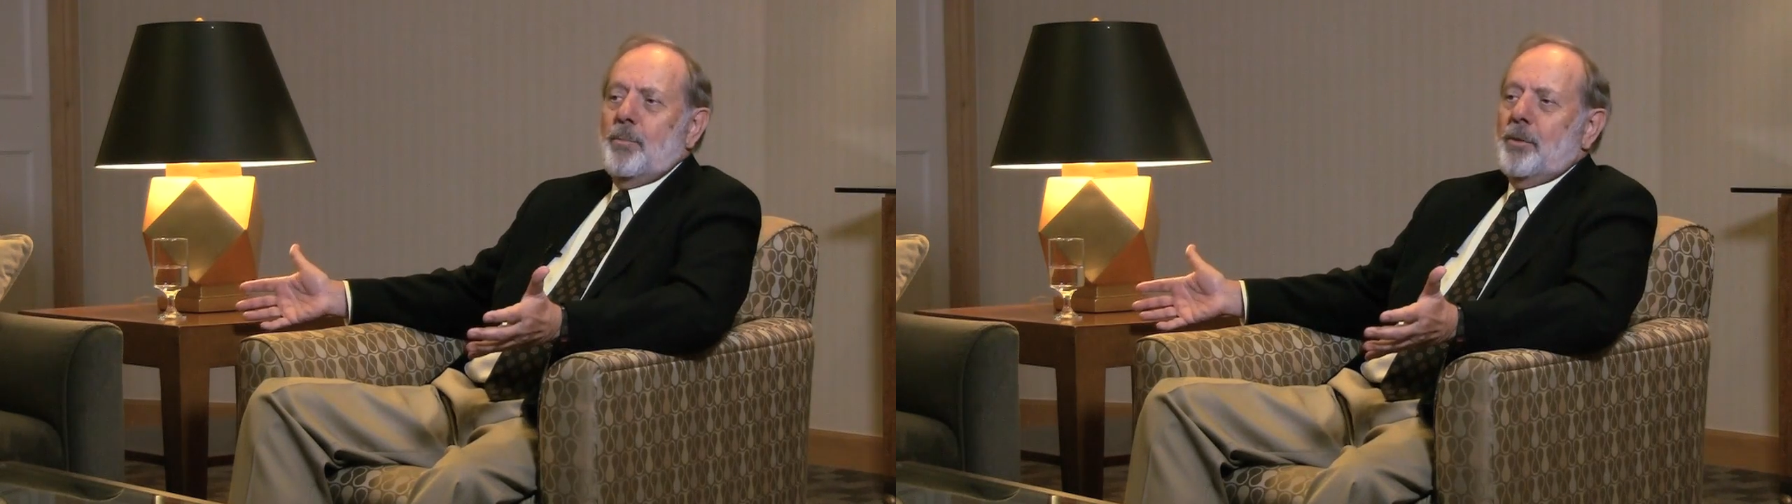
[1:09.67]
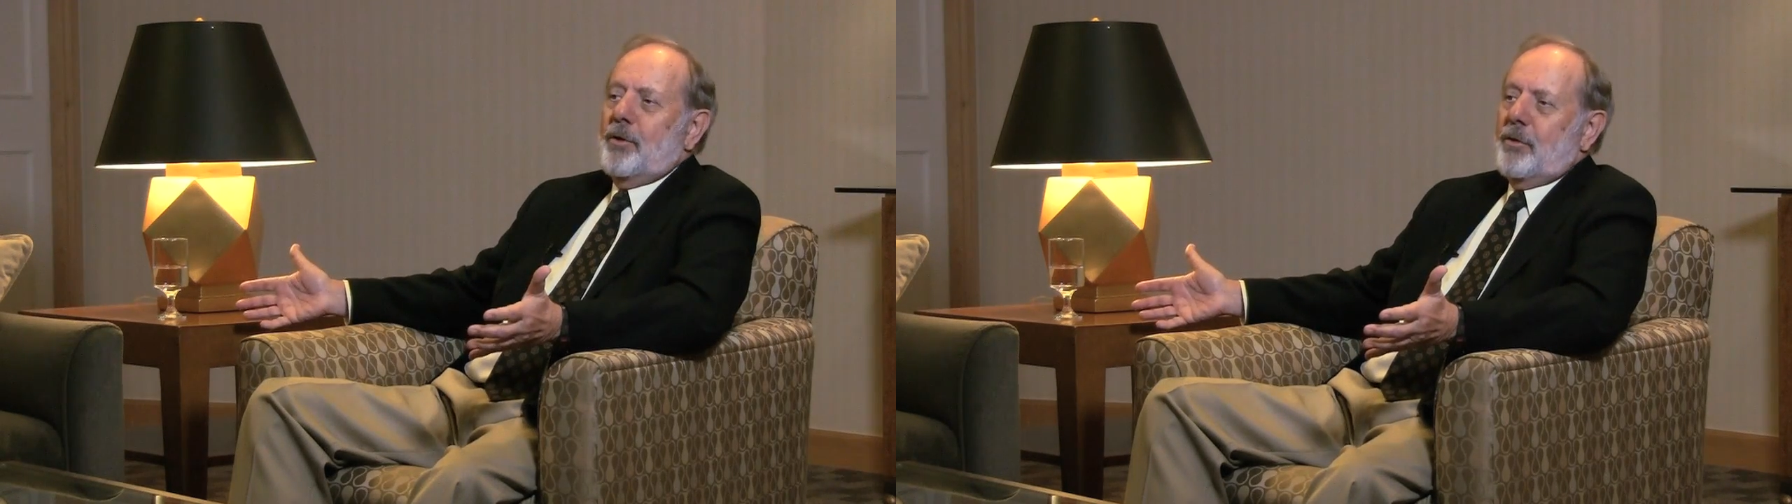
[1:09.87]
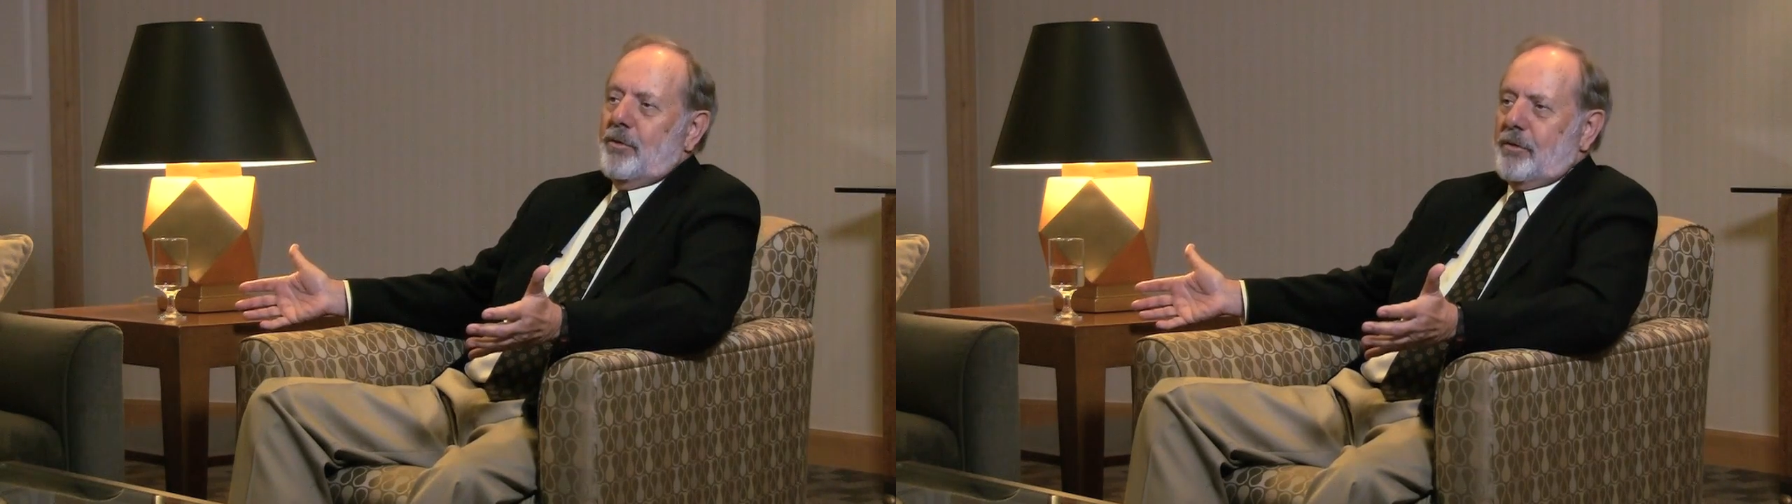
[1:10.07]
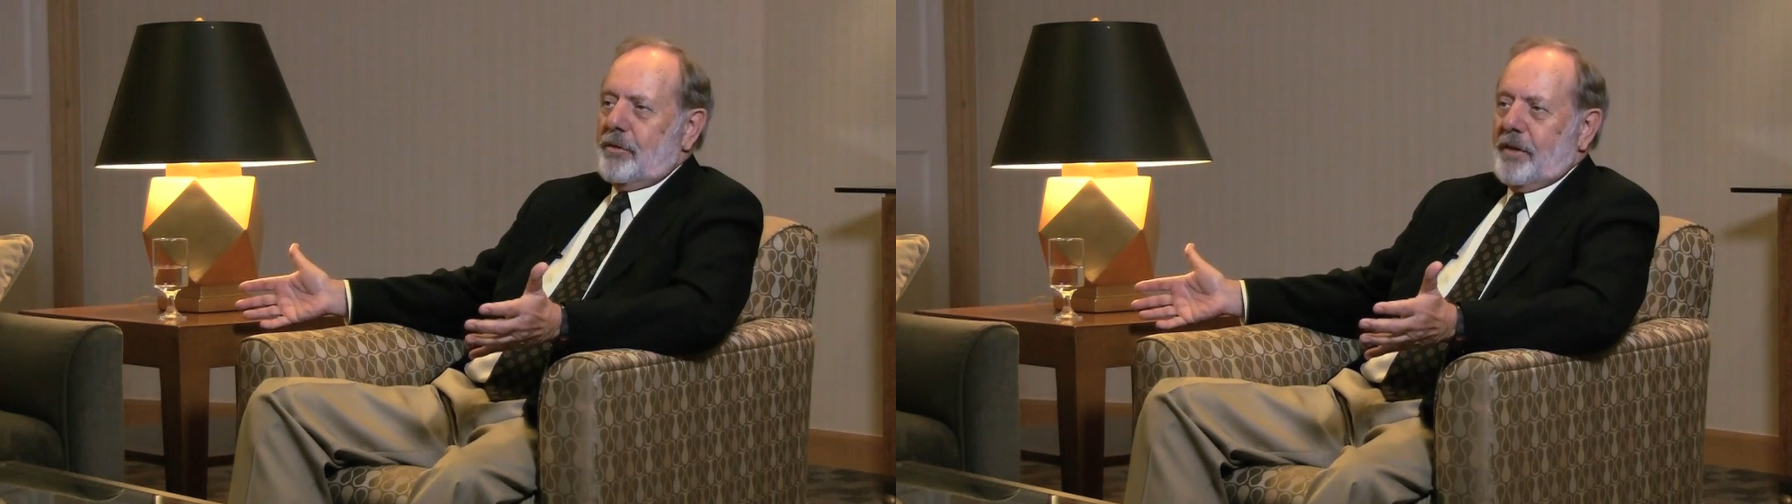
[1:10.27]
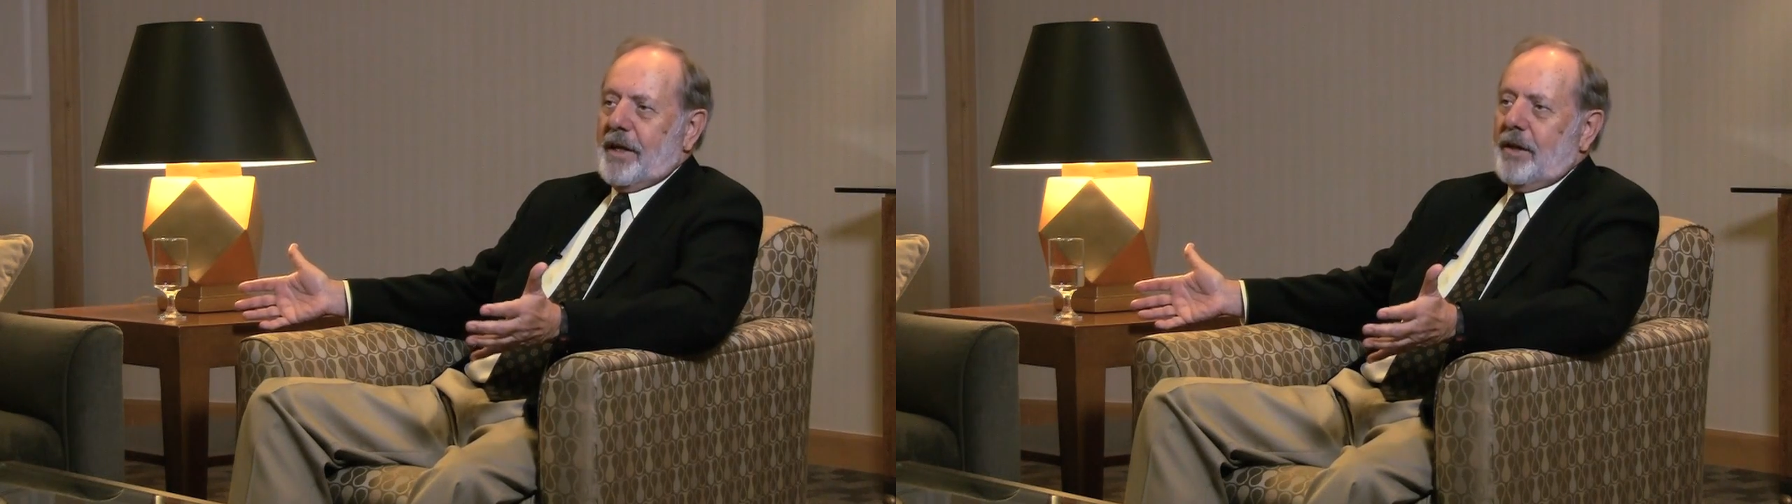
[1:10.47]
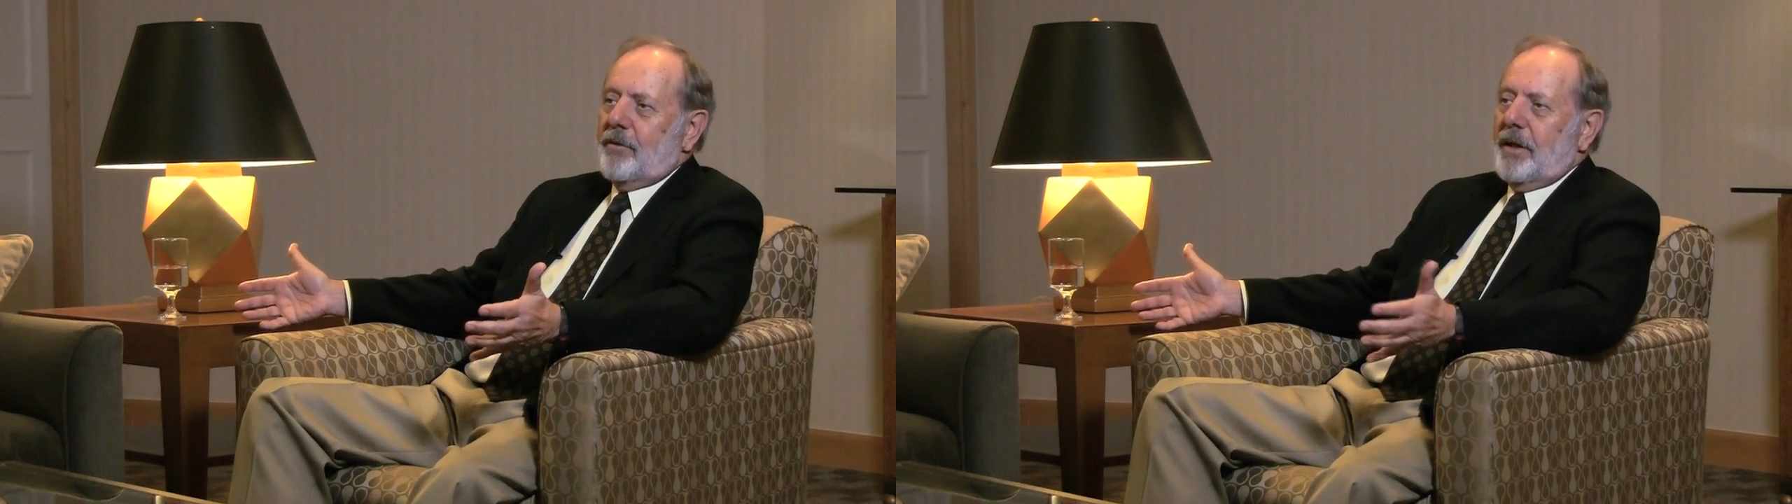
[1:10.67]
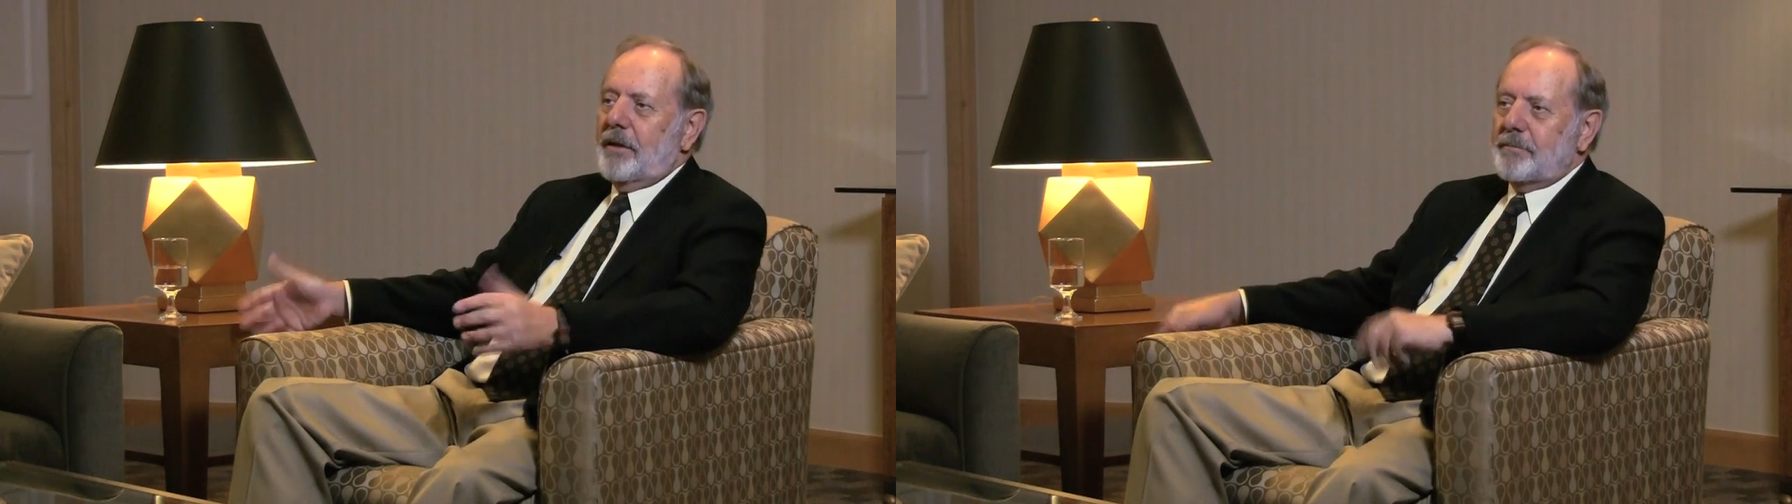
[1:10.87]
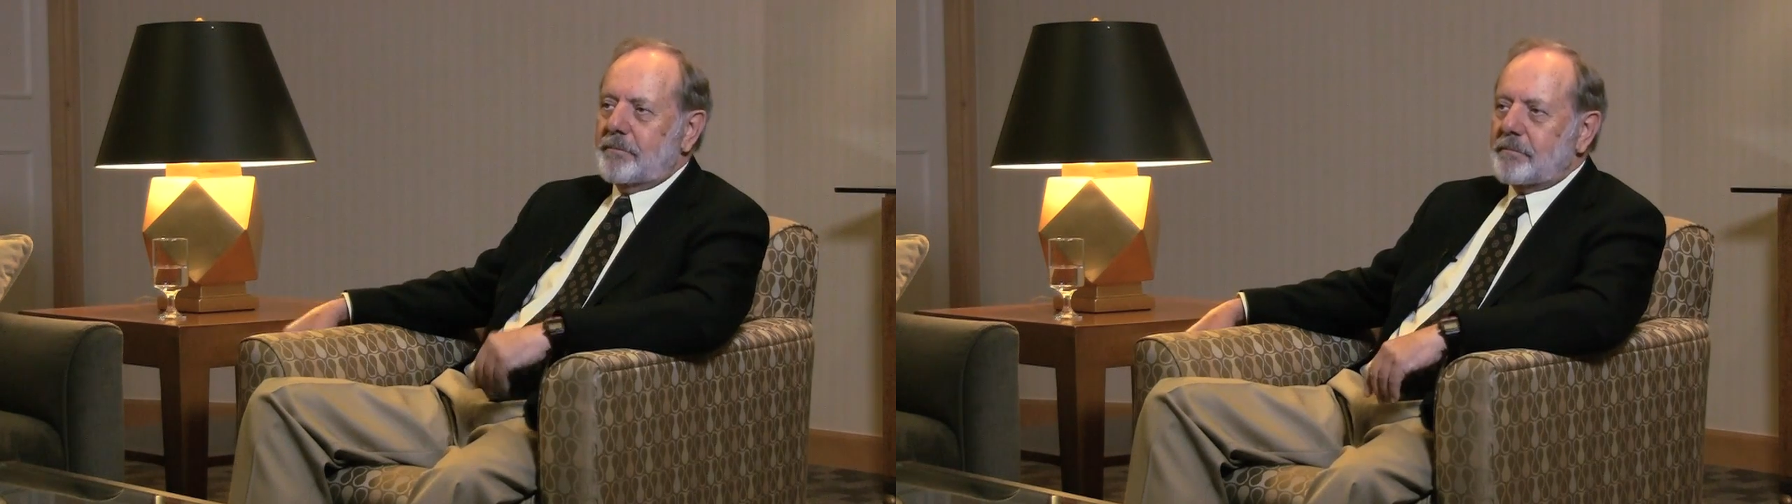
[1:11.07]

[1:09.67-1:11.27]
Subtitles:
produce that outline?